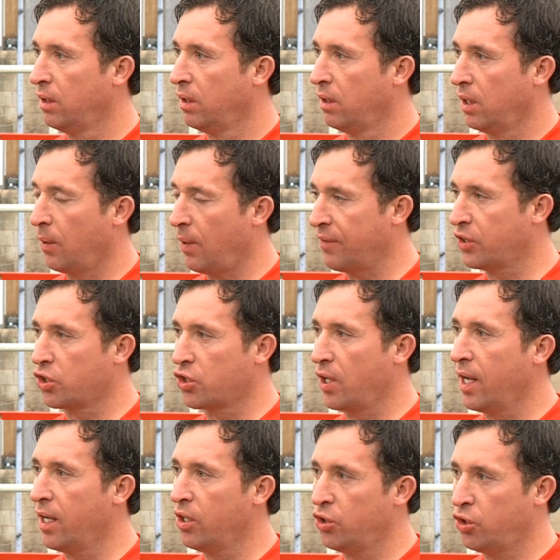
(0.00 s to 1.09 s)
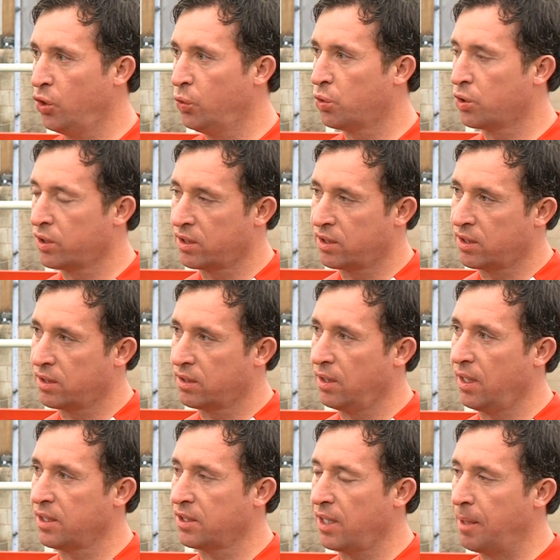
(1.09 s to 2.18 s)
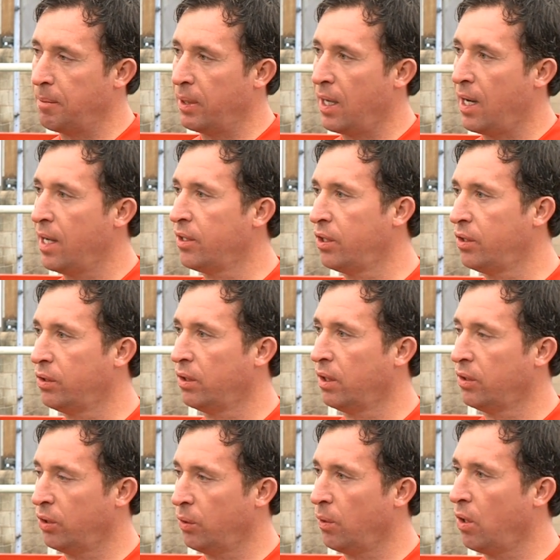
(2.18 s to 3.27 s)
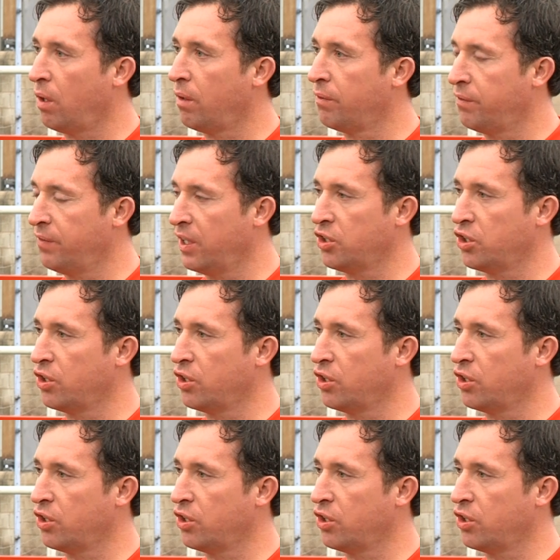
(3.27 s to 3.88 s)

Now after training, do you stay behind and do a lot of finishing